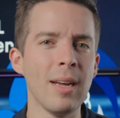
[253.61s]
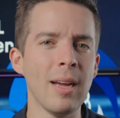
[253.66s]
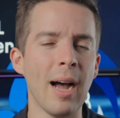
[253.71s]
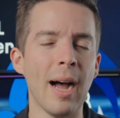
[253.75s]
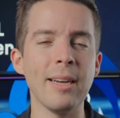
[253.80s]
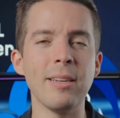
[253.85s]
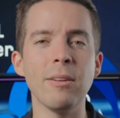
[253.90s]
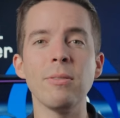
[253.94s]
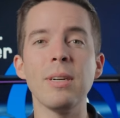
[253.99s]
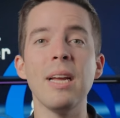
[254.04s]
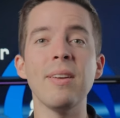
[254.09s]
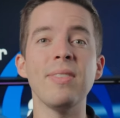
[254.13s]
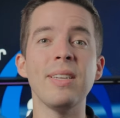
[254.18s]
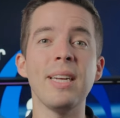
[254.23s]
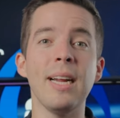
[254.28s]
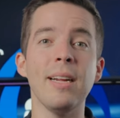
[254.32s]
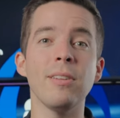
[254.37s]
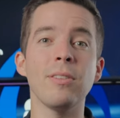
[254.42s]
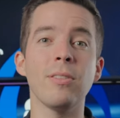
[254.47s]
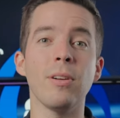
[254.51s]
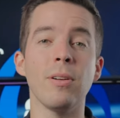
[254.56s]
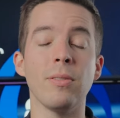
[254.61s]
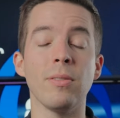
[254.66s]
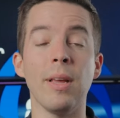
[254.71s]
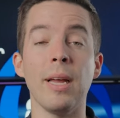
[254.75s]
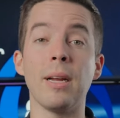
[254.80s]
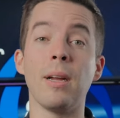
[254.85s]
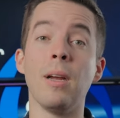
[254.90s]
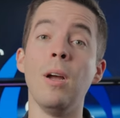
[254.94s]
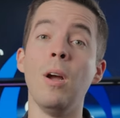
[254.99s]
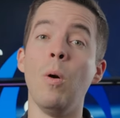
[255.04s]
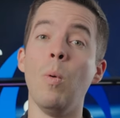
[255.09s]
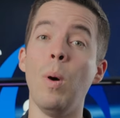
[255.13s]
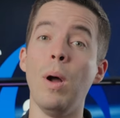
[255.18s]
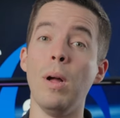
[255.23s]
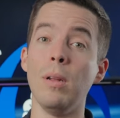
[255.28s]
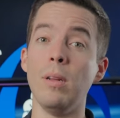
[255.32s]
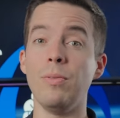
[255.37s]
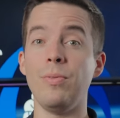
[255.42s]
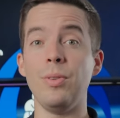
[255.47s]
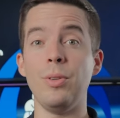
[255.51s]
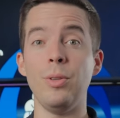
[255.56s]
I don't have an answer. It's like,
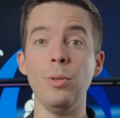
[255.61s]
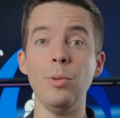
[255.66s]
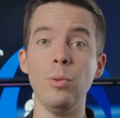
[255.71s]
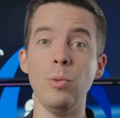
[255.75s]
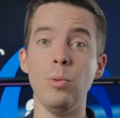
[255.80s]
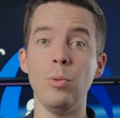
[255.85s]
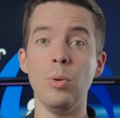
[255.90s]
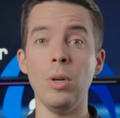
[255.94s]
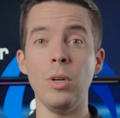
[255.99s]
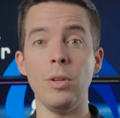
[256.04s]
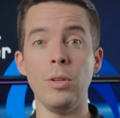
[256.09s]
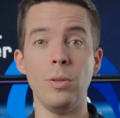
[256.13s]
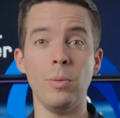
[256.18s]
well, if you